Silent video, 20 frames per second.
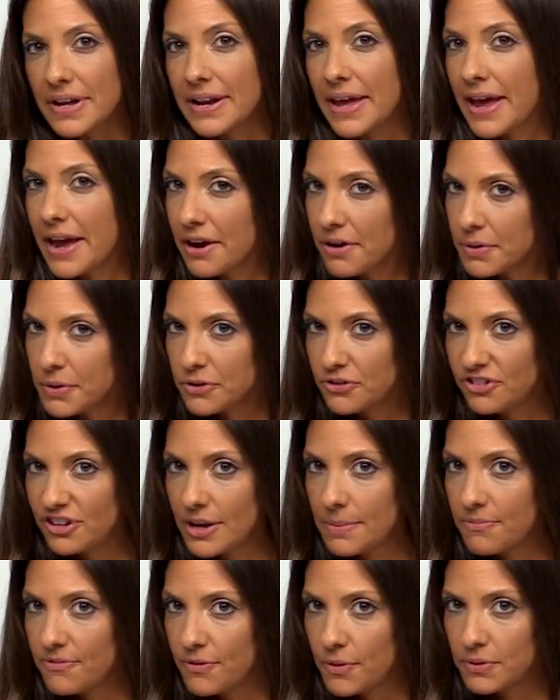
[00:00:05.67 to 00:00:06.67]
and
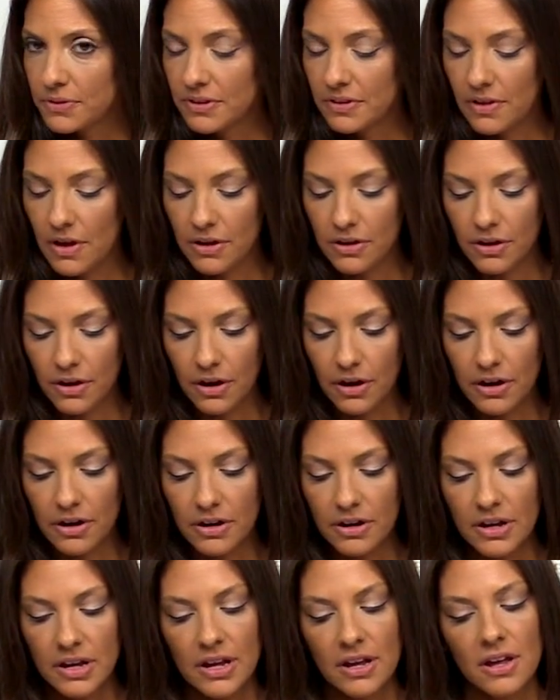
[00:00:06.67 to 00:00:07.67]
arrow-shaped fold-along
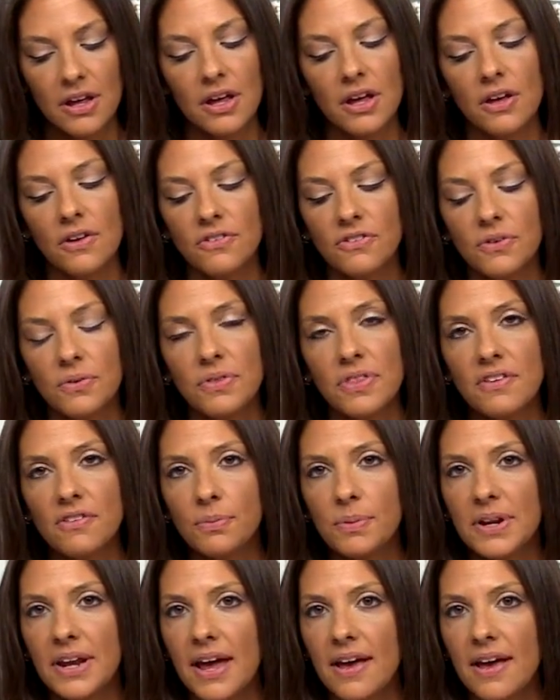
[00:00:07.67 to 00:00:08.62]
card. So this one